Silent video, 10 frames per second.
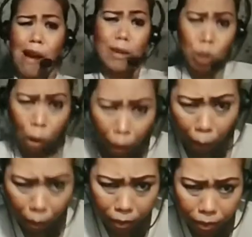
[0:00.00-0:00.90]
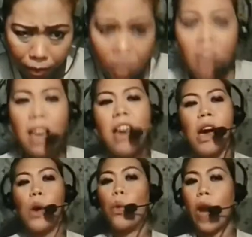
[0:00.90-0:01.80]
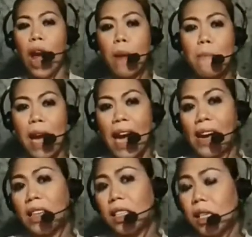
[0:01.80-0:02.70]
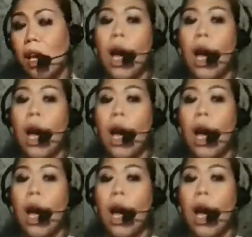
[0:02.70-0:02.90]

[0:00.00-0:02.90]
Achoo! Wear mask